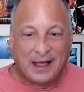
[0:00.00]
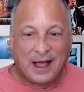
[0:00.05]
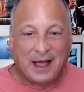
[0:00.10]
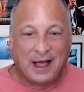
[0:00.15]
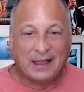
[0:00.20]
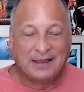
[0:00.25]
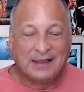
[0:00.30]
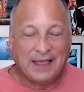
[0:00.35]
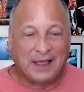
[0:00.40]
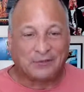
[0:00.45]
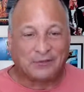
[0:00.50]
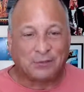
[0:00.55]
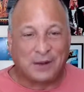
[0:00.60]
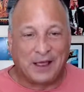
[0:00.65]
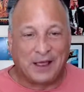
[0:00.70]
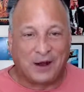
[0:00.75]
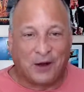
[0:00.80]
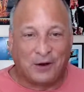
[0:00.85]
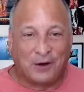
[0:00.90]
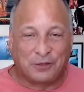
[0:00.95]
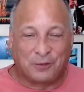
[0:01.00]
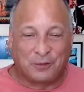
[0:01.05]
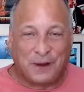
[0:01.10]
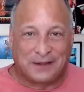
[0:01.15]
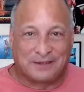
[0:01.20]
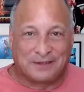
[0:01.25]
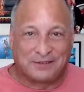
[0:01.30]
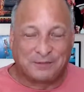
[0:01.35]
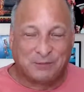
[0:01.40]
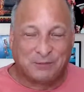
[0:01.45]
Yes, we had an earthquake
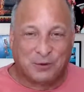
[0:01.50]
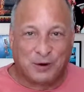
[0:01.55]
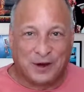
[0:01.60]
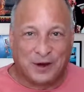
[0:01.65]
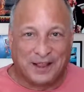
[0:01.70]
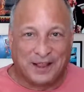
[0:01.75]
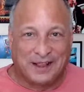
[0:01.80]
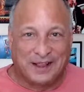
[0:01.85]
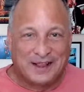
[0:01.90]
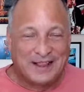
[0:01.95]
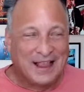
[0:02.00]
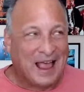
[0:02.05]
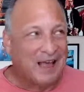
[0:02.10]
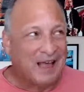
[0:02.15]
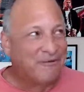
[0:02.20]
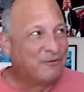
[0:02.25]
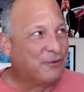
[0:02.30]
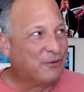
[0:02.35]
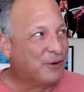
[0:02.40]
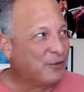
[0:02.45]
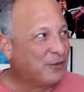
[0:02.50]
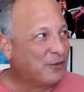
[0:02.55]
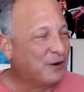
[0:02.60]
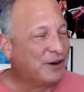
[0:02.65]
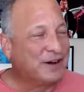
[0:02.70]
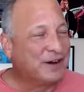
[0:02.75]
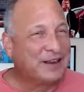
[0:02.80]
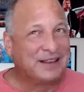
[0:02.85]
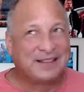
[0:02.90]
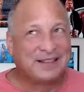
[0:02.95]
this morning. At
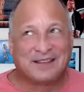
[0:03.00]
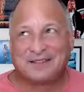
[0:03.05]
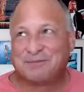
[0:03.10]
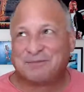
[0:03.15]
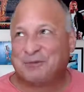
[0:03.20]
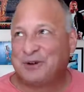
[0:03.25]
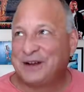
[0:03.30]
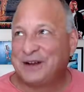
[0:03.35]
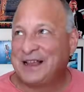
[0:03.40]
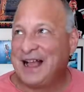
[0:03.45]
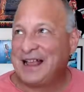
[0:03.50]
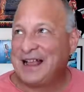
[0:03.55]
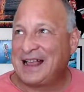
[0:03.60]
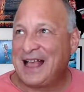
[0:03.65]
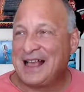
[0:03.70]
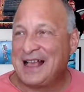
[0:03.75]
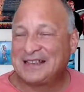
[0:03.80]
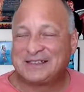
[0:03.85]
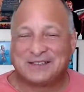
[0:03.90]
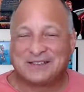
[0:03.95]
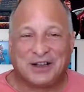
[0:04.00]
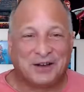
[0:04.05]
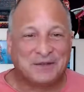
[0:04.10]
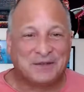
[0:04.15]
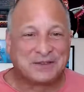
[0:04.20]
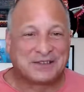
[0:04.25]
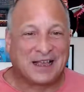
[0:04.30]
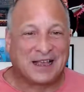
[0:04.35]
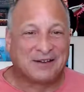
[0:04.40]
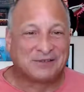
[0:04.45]
4:30 this morning, I guess. All of a
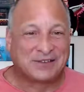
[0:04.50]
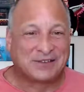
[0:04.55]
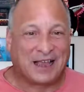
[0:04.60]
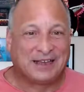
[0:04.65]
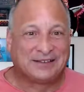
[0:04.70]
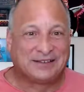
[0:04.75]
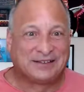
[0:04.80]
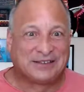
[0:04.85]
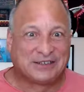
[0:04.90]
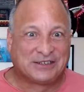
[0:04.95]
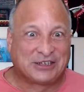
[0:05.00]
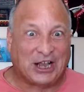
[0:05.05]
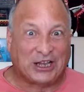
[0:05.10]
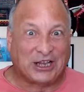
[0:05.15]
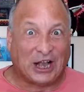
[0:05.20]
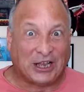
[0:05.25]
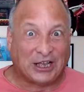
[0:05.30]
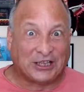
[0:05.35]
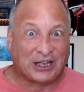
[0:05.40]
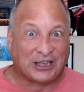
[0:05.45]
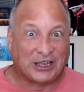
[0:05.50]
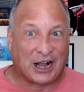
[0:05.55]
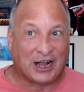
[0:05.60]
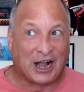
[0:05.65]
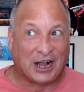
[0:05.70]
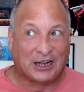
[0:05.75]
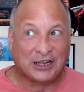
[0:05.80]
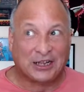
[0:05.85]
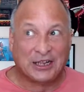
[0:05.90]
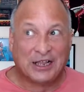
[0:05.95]
sudden, it was like,
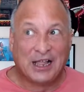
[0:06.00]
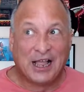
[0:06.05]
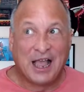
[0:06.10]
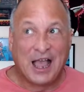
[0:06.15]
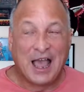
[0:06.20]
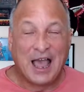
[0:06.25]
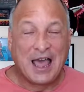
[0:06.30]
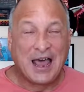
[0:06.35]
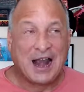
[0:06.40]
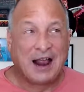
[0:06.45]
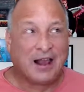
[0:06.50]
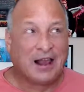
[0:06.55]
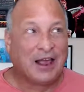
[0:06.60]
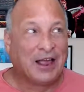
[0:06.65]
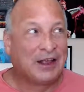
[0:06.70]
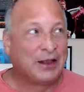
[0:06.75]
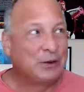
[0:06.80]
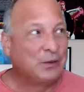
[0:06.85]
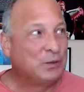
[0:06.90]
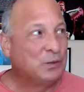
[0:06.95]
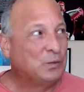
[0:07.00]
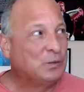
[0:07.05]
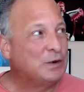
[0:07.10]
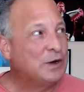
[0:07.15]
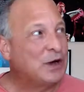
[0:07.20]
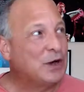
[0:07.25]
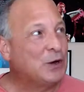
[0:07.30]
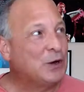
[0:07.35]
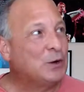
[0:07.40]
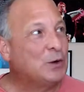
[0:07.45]
and I'm like,
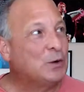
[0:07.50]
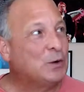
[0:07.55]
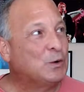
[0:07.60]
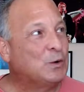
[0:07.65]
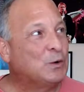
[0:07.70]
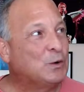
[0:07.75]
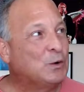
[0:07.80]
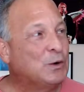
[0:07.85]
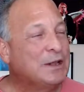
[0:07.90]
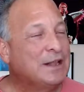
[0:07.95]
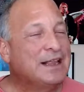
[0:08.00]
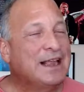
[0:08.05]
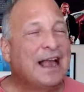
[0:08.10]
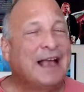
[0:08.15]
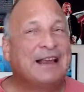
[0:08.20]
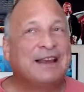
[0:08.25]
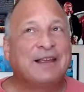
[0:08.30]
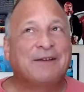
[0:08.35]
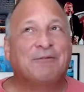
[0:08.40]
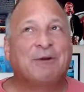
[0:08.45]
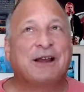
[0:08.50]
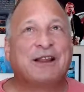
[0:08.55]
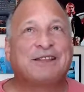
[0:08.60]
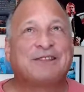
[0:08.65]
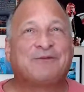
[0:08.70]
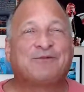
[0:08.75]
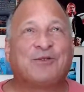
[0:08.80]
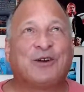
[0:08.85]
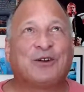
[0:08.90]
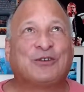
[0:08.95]
whoa. And when
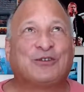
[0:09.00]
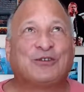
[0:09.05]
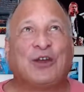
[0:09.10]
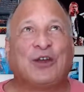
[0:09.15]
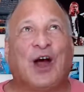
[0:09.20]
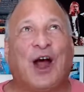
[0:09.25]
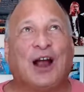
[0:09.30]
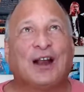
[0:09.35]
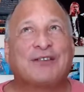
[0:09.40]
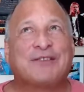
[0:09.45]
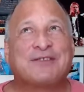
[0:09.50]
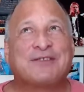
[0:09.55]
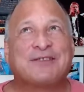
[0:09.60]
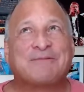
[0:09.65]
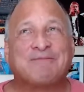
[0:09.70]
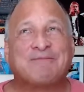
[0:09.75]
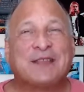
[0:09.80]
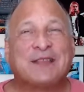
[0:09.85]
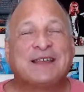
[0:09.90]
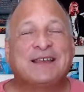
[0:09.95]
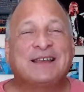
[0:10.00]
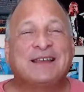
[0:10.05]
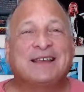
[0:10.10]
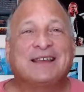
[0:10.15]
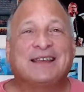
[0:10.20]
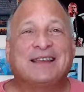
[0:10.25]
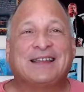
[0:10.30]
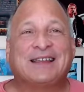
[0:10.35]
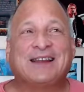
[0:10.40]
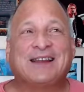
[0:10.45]
it first starts,
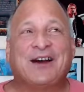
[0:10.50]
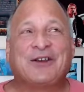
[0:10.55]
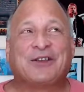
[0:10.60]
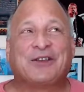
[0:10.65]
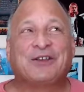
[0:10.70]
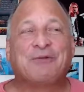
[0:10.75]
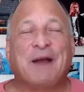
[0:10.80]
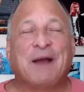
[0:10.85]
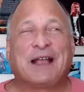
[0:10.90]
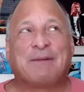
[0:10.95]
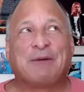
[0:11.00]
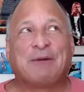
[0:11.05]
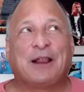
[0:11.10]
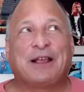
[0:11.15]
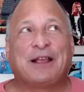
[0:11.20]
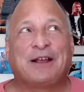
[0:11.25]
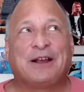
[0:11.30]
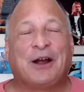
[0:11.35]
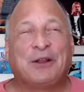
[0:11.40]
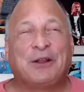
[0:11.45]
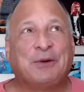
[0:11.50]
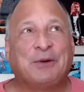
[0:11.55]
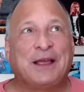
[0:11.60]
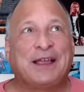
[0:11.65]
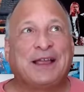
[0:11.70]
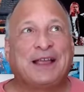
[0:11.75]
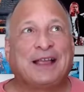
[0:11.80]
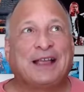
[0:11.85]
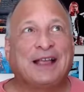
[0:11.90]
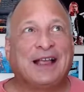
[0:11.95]
you wake up, you're like,
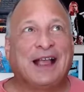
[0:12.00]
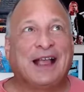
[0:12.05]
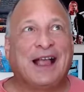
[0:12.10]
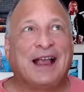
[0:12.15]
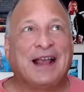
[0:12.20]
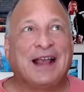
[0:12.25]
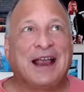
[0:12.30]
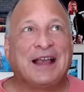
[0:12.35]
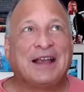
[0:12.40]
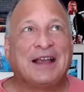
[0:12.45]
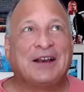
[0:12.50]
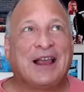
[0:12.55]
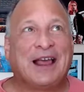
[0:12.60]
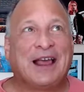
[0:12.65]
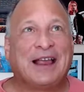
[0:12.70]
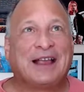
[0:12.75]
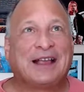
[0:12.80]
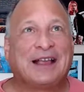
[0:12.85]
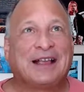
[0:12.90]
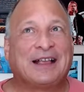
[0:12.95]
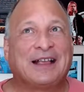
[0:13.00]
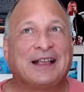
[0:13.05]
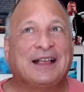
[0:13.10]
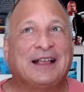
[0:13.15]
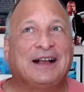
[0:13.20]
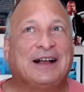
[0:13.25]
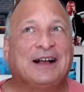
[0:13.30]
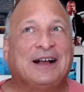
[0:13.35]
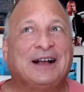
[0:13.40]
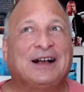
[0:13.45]
earthquake. And then you're like,
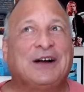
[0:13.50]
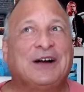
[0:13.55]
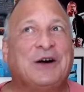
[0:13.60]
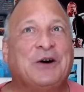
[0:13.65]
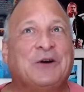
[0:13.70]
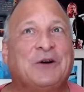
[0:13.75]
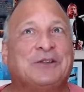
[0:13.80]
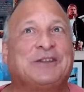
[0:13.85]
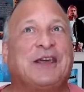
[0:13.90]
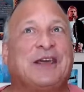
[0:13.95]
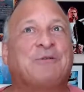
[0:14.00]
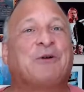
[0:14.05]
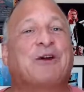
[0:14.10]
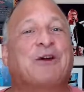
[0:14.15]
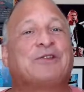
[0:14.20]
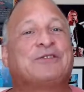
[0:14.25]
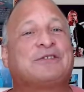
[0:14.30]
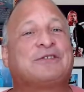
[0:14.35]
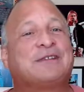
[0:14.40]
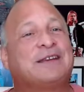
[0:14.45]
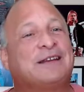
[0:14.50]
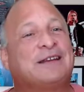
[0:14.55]
oh, it's getting worse.